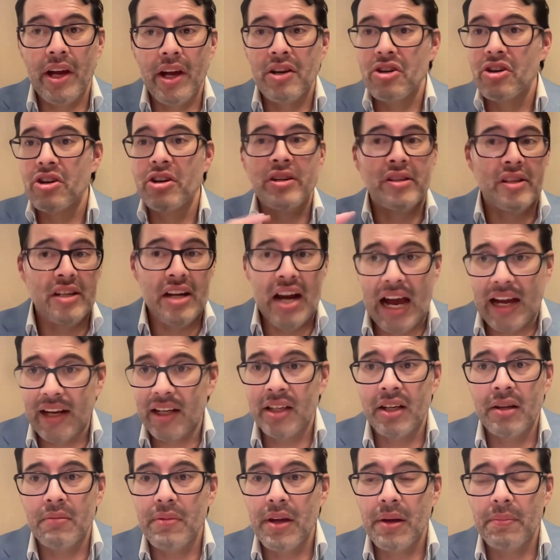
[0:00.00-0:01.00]
and you're not
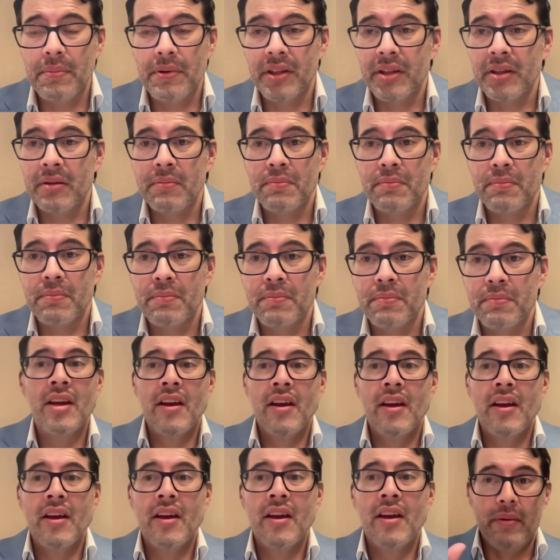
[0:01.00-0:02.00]
going to be able to compete from
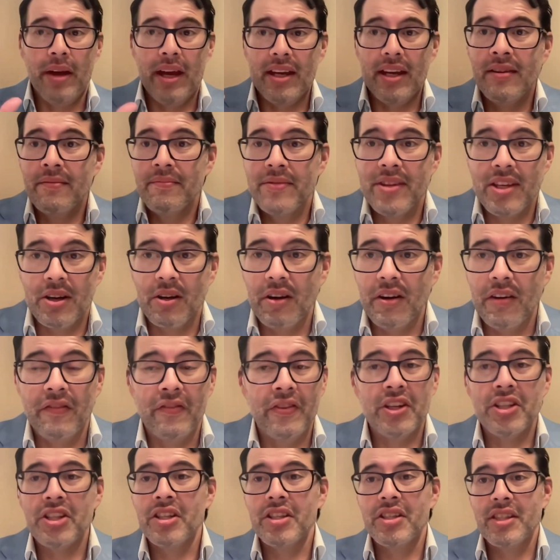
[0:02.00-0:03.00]
a,
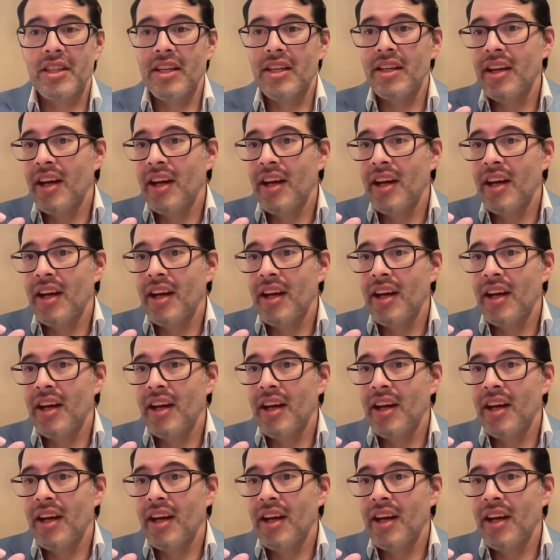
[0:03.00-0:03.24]
efficiency,